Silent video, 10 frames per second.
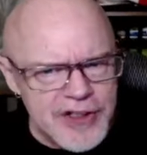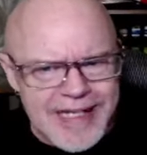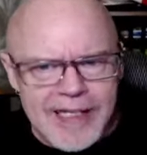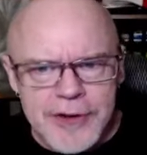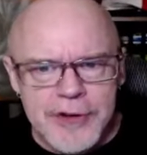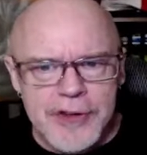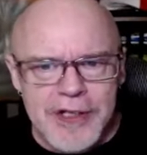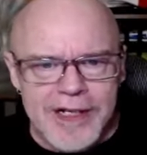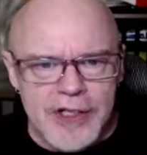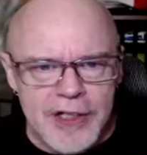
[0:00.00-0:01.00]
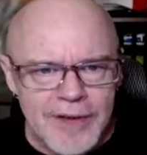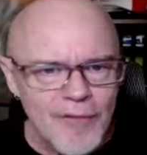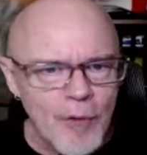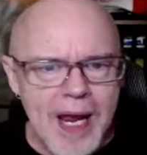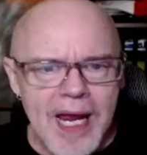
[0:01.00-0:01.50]
the intersection of
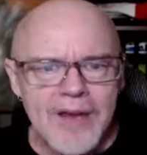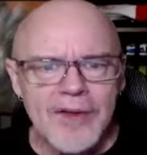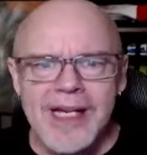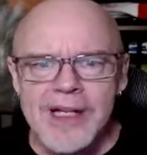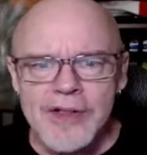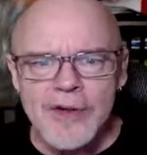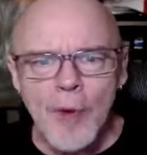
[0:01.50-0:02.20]
wave against